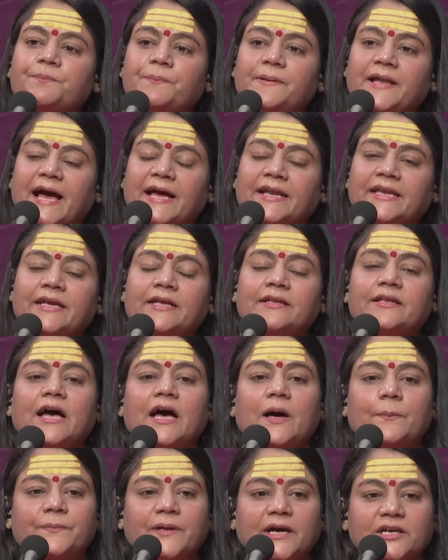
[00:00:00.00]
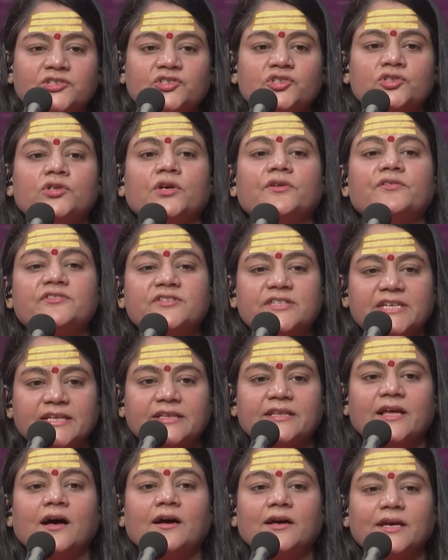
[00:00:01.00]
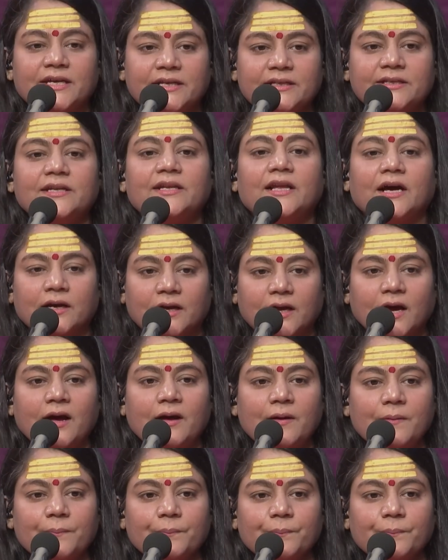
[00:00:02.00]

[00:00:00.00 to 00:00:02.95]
planning the abduction of Sita in Lanka